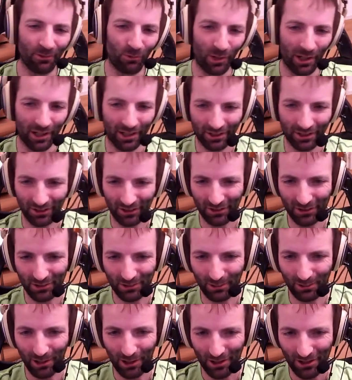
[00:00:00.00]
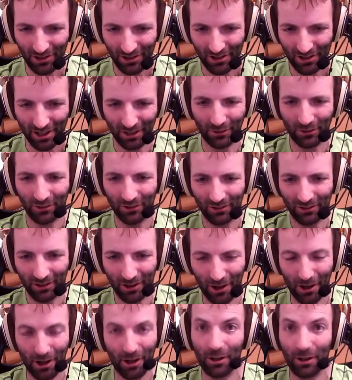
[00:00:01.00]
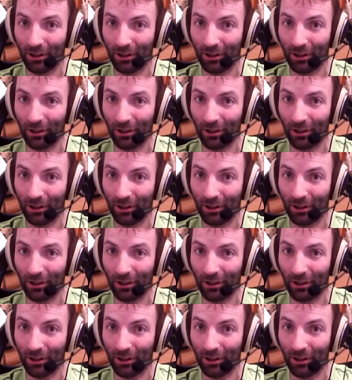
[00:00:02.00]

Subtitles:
was to launch this car,